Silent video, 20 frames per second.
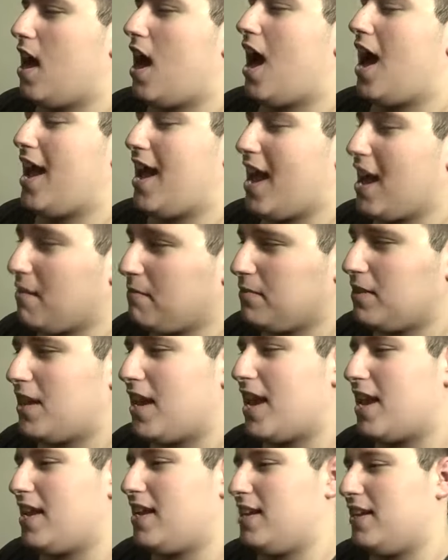I am
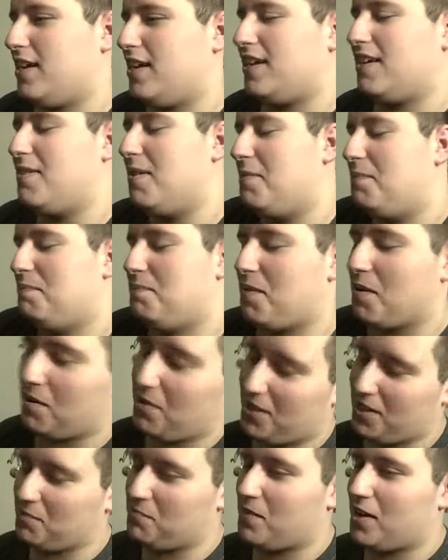getting
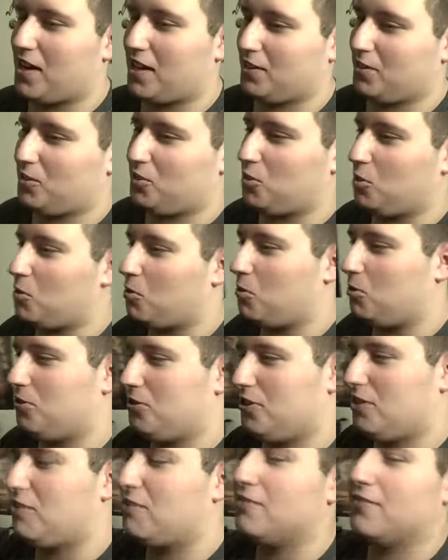Pokemon Soul
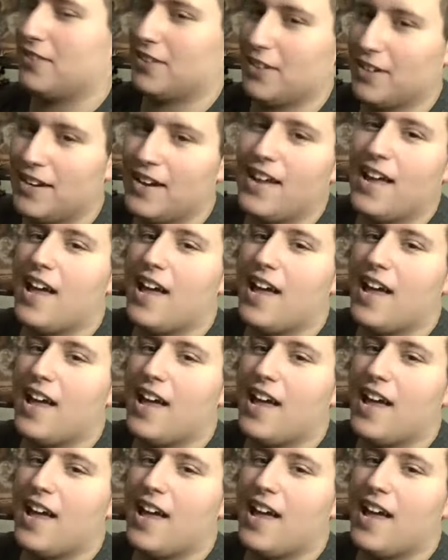Silver.